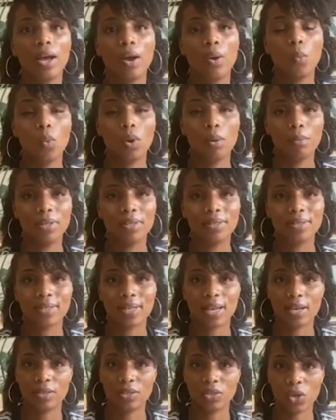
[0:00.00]
woman
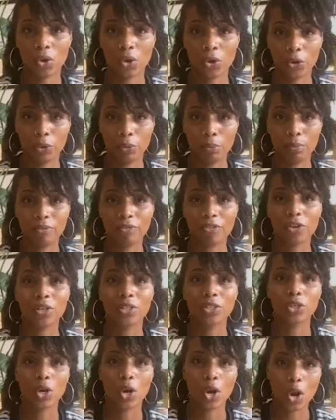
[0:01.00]
stays home for
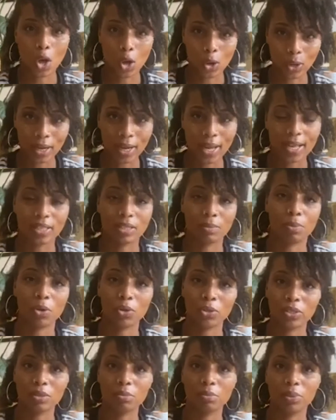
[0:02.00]
as long as
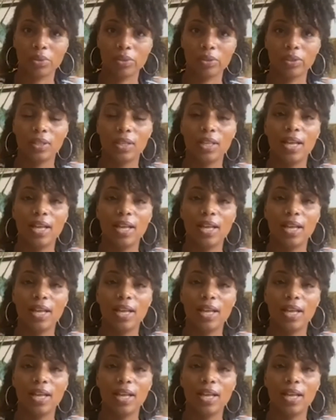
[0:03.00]
possible.